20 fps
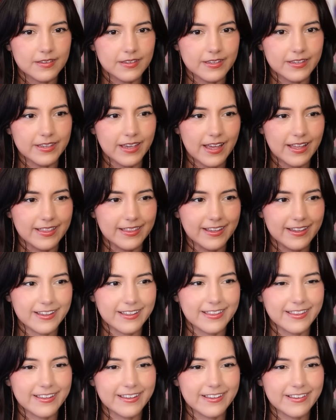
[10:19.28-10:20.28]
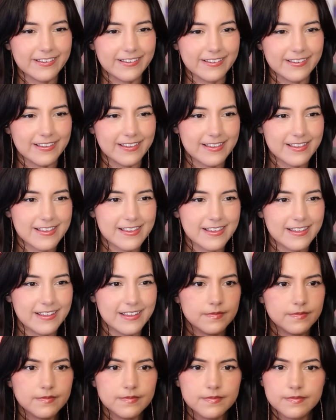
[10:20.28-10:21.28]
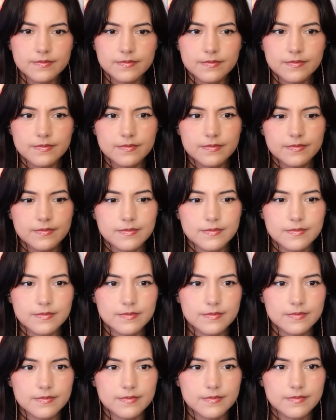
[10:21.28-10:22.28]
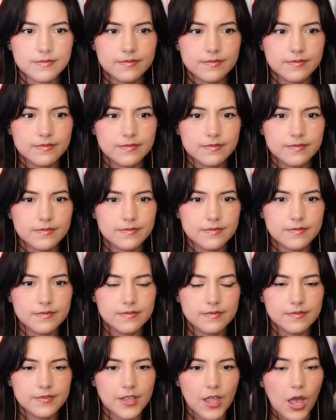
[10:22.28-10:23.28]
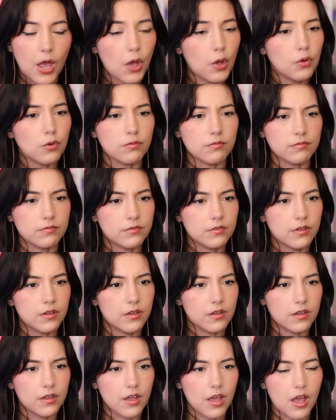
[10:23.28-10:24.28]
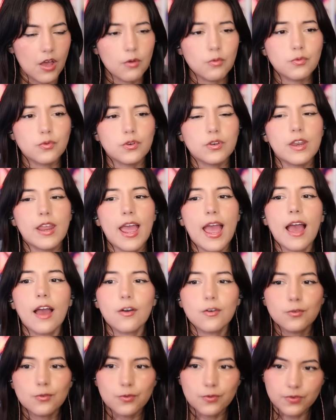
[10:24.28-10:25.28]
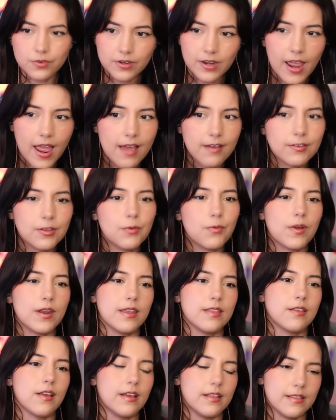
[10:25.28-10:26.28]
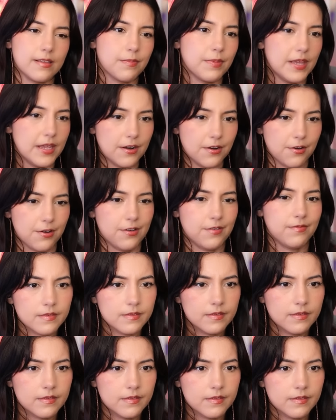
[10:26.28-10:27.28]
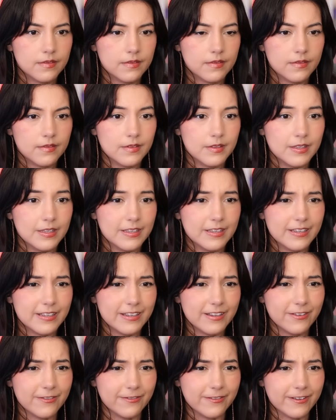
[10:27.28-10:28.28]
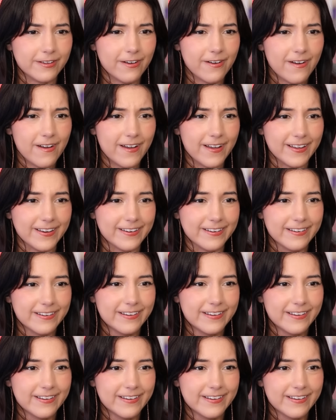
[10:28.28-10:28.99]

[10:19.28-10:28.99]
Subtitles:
Yeah, look at those. Oh. Oh, now you want to talk to Peter. Oh god.